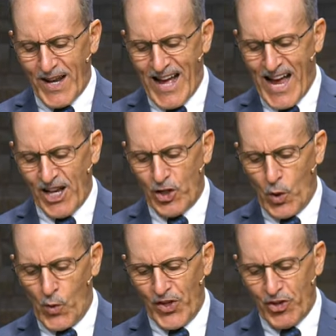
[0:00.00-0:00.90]
I
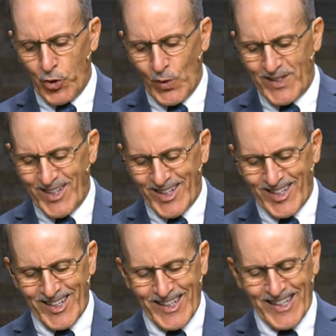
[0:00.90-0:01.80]
know that you did
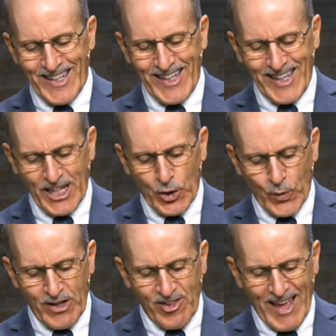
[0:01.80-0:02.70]
it in
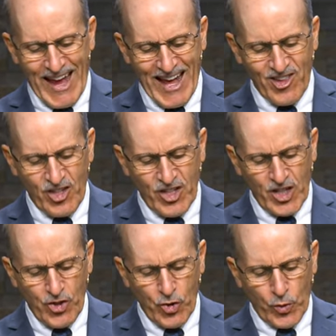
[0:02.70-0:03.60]
ignorance, as
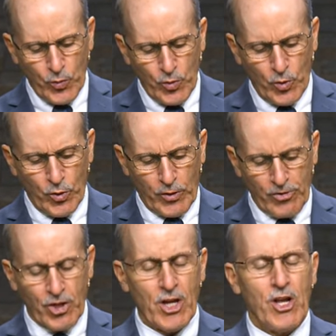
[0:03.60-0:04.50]
did your
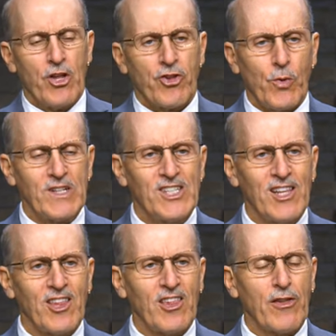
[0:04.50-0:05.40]
rulers. So when
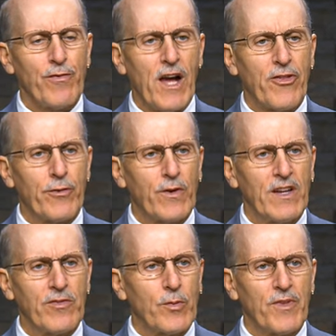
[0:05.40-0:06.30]
Jesus says, Father,
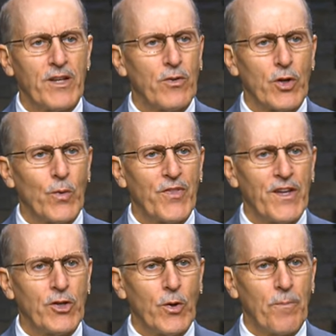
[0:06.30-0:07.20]
forgive them, they don't know what
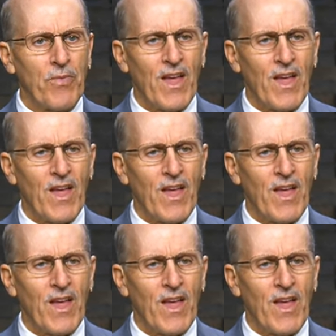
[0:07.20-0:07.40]
they do.